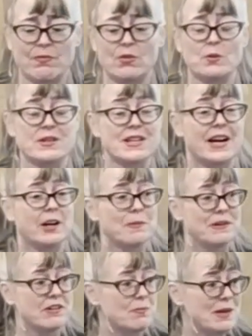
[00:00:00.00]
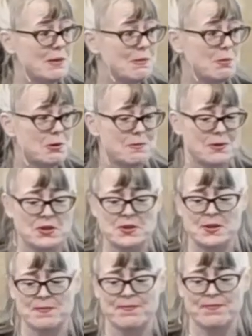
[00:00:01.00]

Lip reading: the retirement of baby boomers,